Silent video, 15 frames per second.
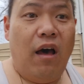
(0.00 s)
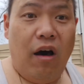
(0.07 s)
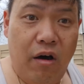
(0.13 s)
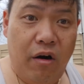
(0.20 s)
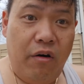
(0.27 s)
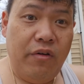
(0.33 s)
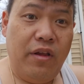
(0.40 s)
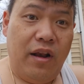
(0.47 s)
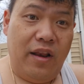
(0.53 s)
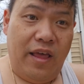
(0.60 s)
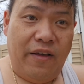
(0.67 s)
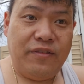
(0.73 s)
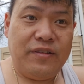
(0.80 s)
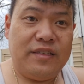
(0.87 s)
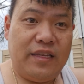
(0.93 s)
Oh, your
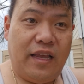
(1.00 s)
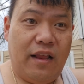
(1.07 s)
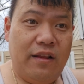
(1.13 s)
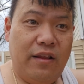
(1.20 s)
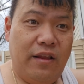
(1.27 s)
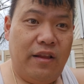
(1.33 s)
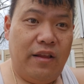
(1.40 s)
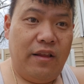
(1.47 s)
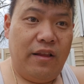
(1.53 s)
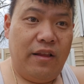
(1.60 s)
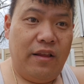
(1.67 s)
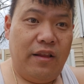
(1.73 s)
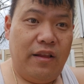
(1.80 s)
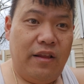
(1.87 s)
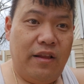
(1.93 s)
left your left mud